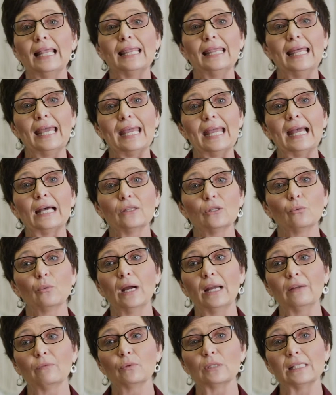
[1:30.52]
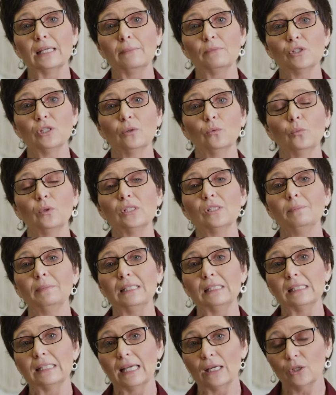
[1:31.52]
they had the right of redemption, which
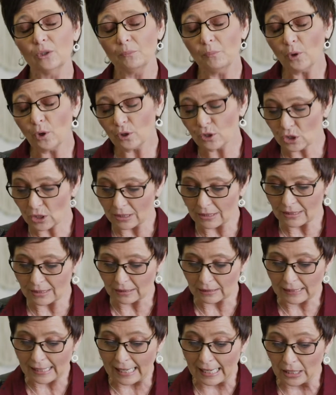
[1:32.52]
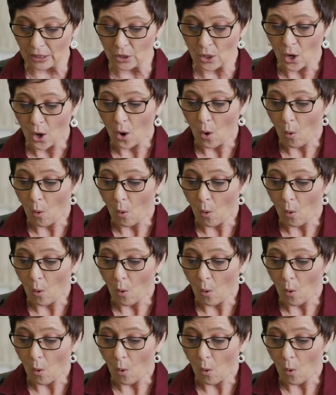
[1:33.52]
means they could purchase the land.